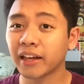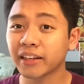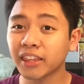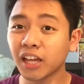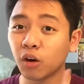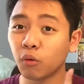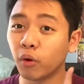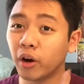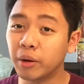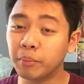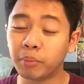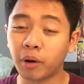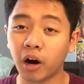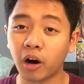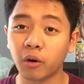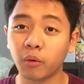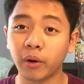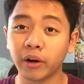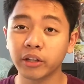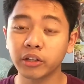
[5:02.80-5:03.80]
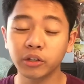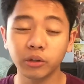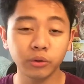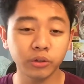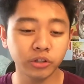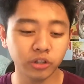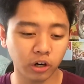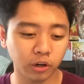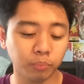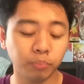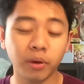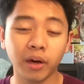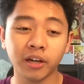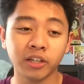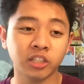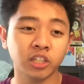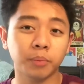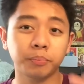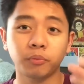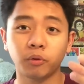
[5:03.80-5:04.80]
Like that one part when YOOJUNG
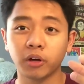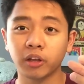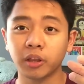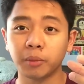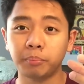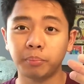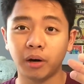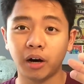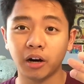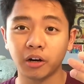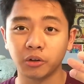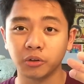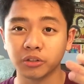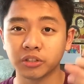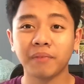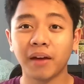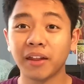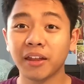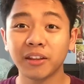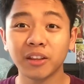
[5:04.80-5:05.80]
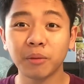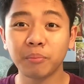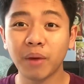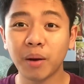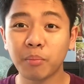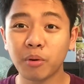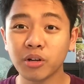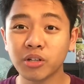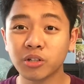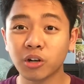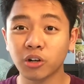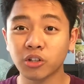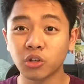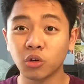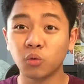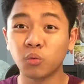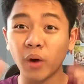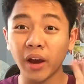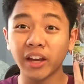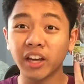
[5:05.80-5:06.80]
picks up one of the bottles, and then the members start
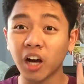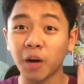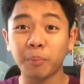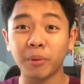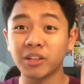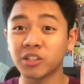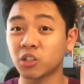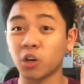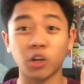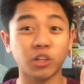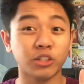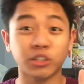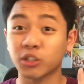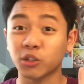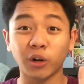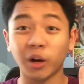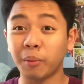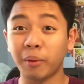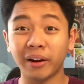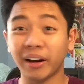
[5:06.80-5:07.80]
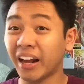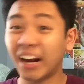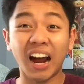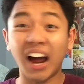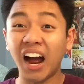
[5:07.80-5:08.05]
to wake up and start screaming like,